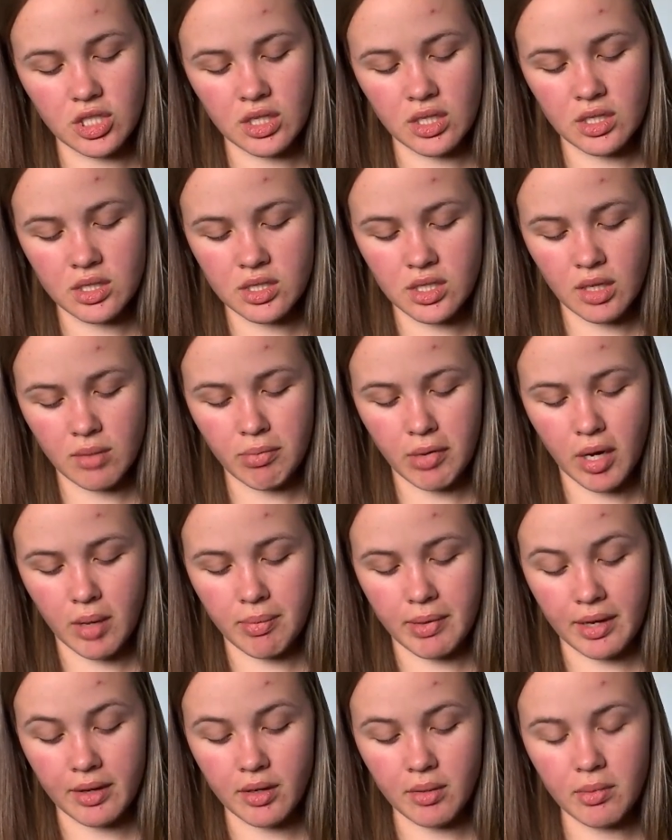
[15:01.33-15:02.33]
is. They pop
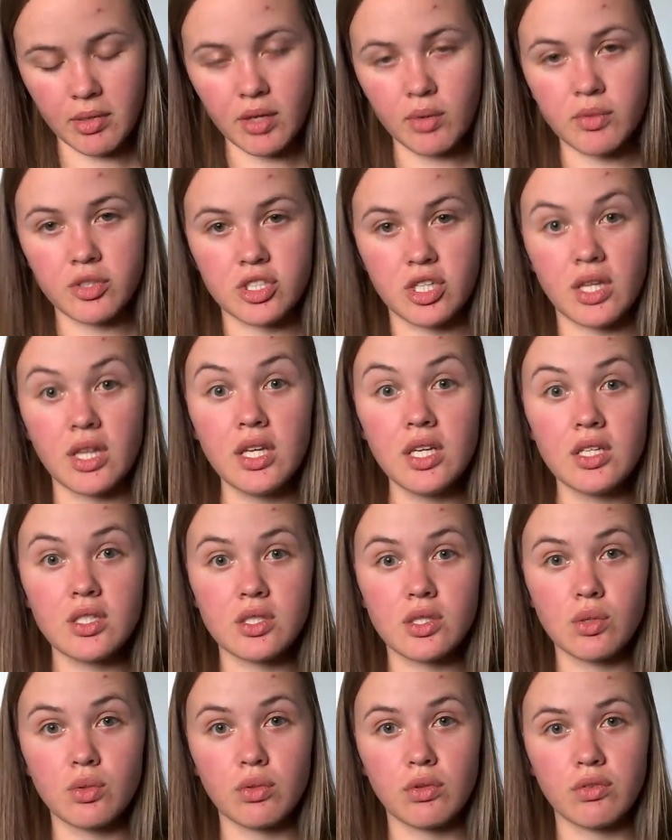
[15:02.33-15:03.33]
out a bit, which I think
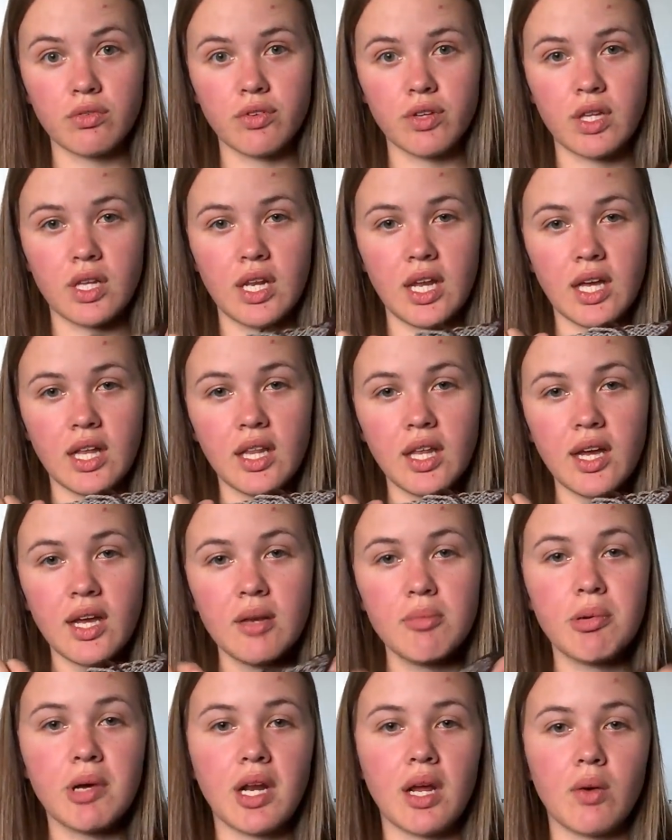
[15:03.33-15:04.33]
is cool for the
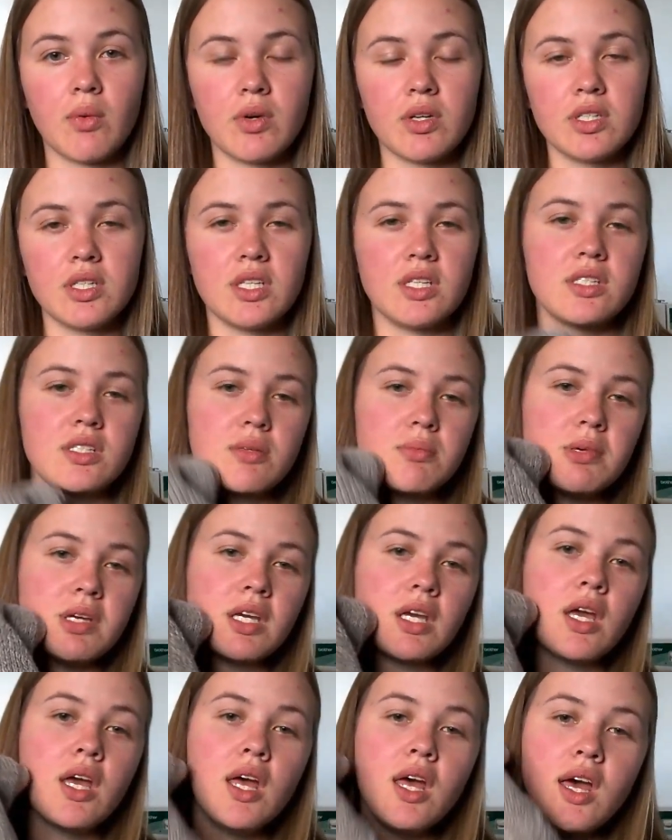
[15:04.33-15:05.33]
neckline, but I want it to
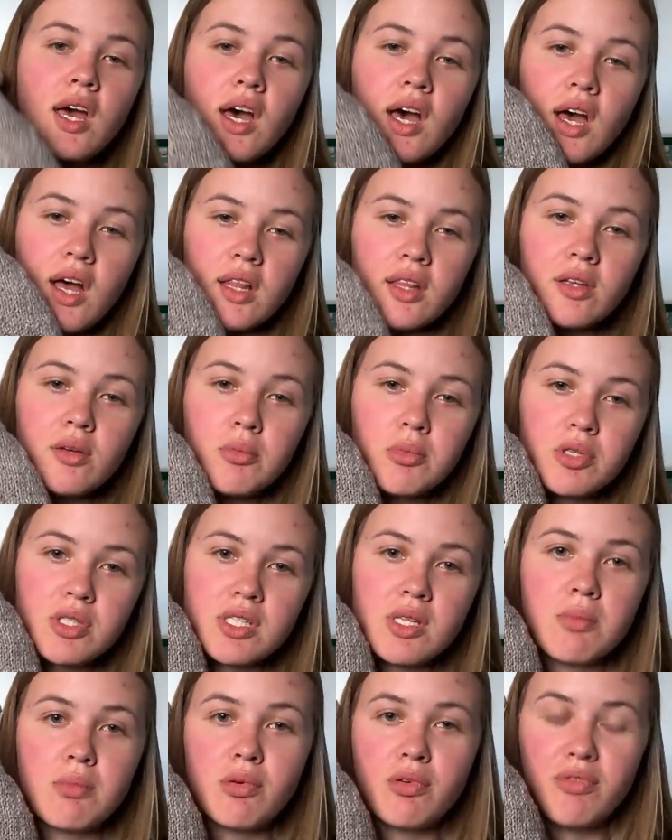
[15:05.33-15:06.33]
be a little more
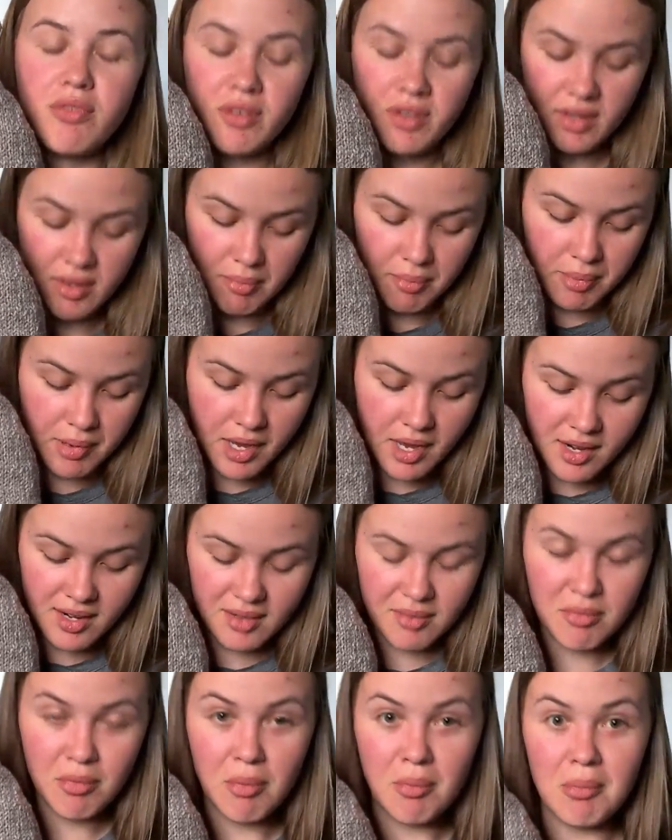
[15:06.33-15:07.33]
simple for the
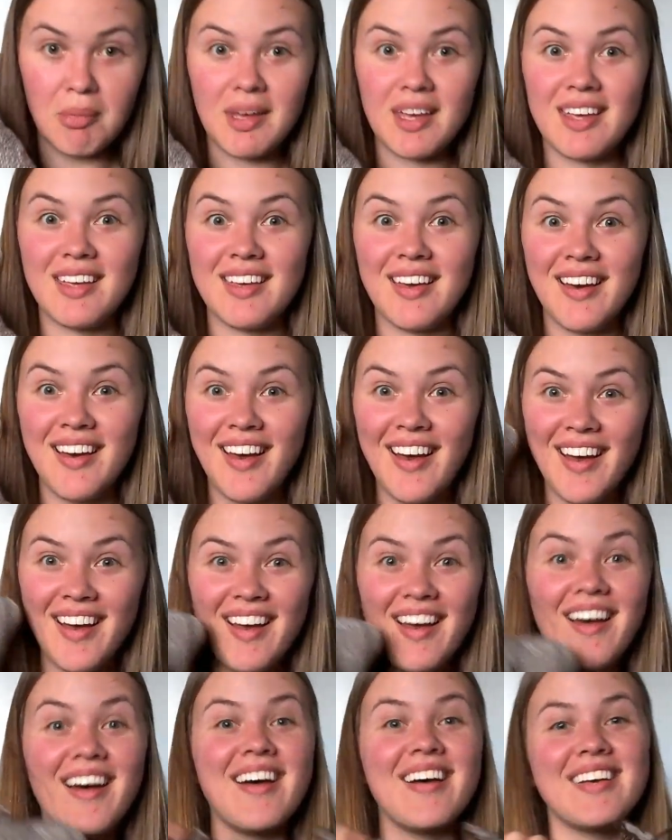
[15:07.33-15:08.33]
bottom
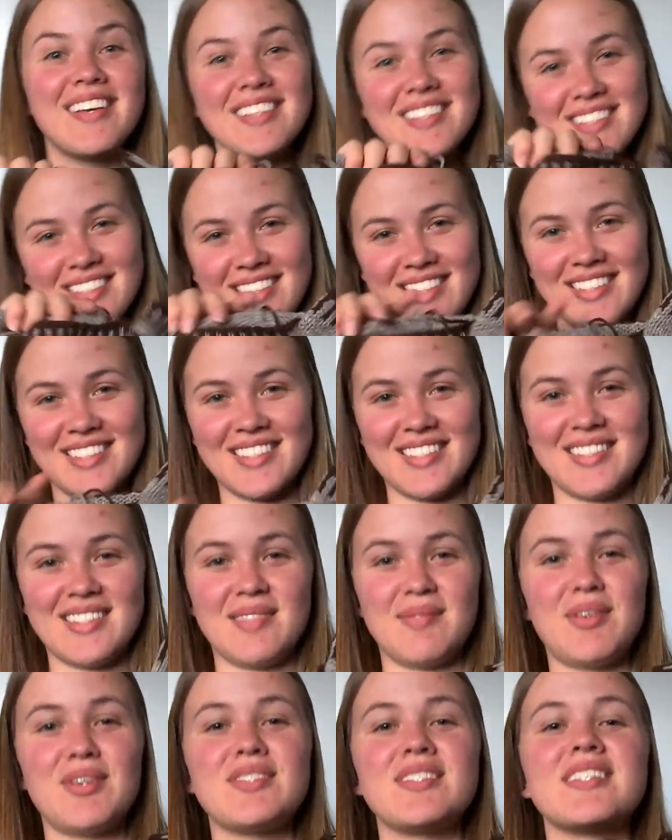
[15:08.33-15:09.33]
because this is the
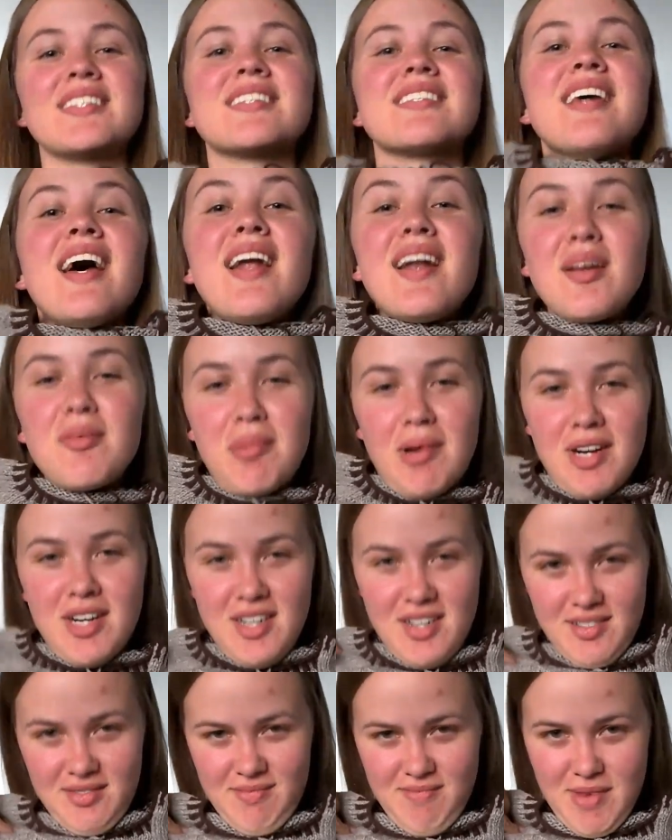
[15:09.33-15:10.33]
most exciting
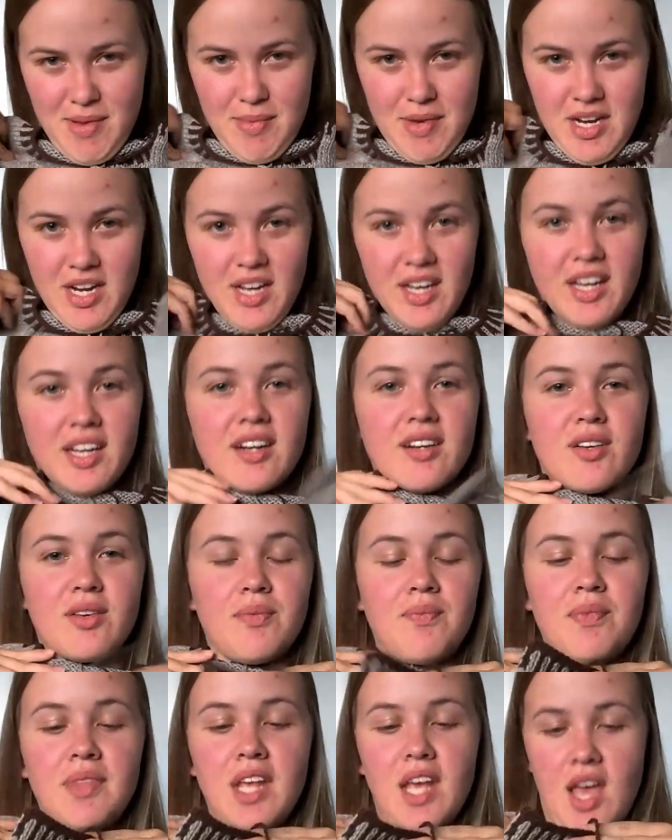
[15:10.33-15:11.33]
part. Maybe not, I don't
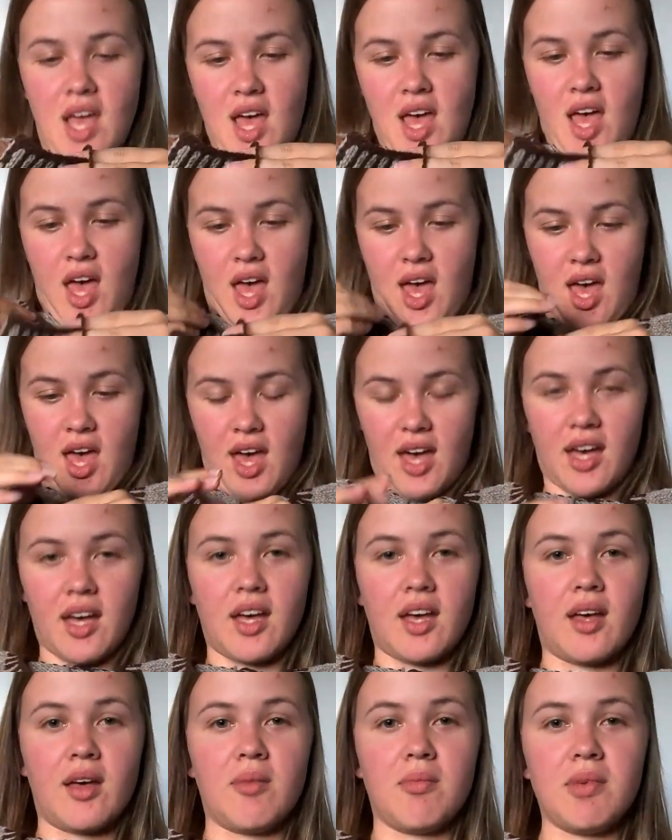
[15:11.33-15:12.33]

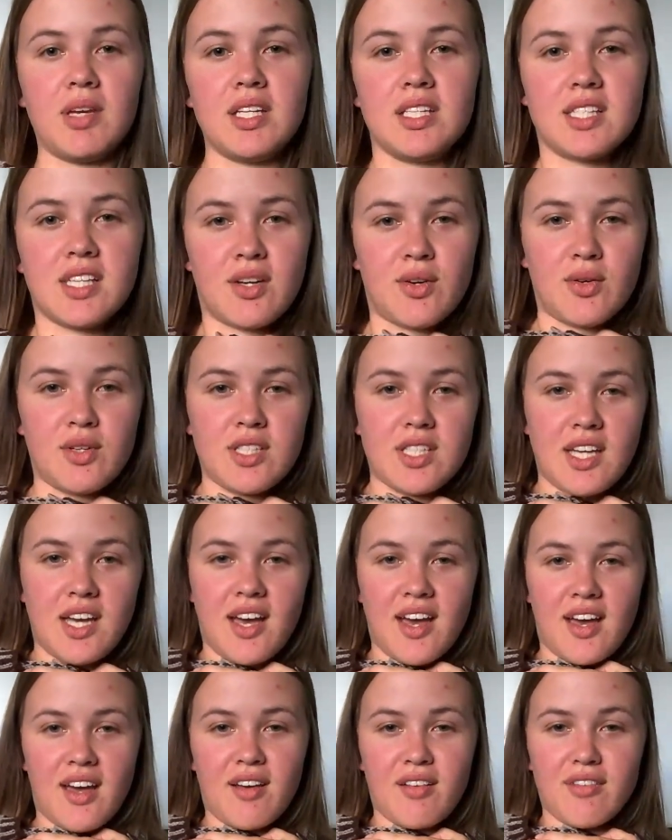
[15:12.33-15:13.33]
know. It's going to
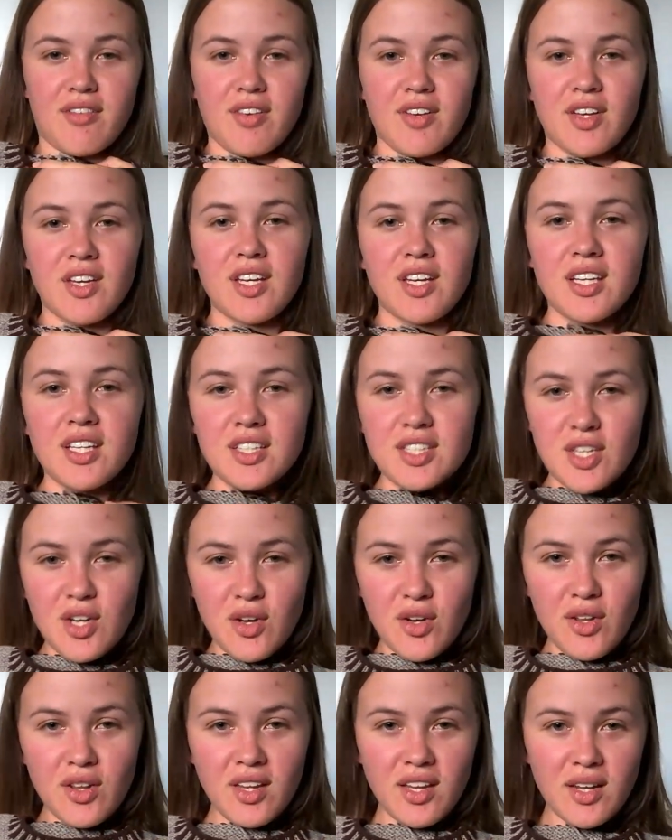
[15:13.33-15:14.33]
have
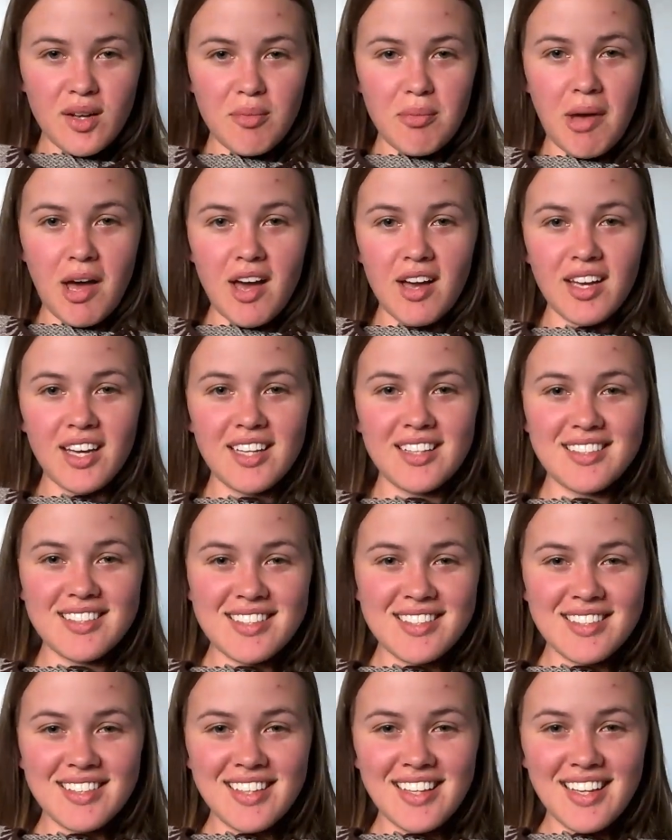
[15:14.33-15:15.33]
two little
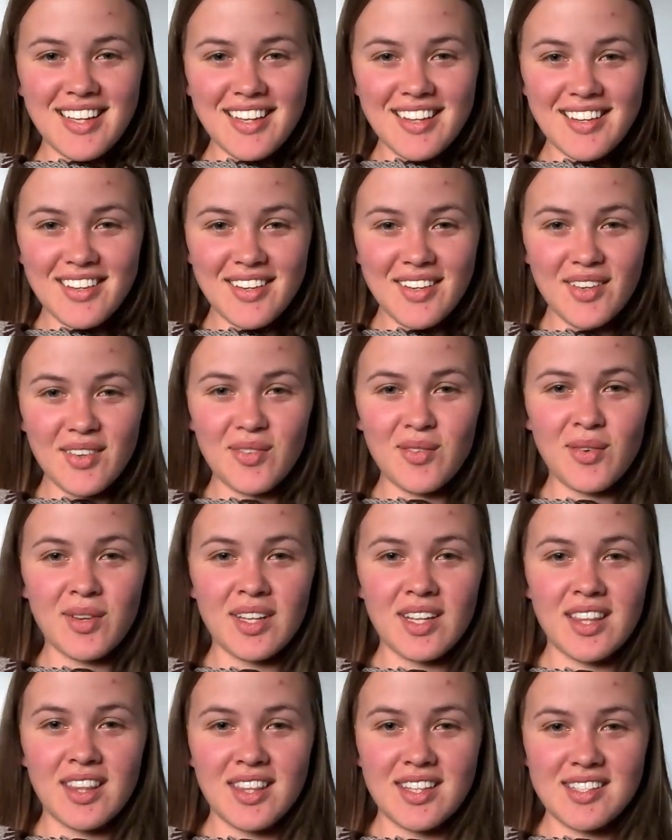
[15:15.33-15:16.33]
pockets here
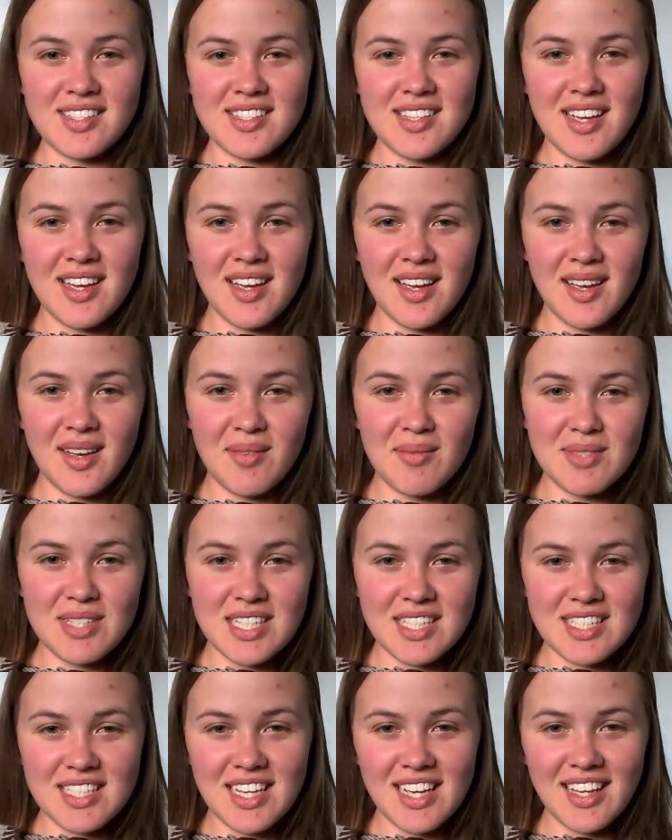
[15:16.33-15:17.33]
with the same
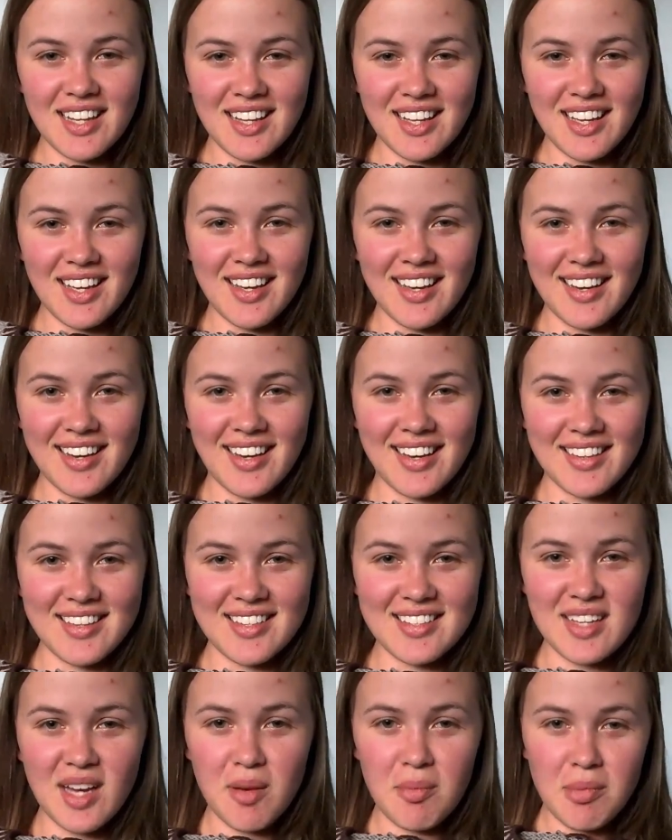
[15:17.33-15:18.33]
detailing at the
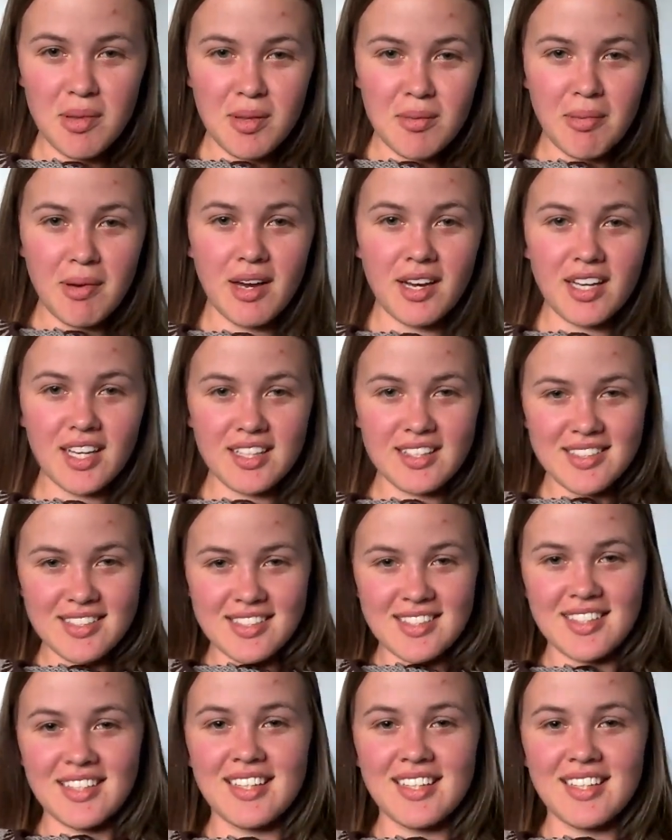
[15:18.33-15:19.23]
top of the pockets.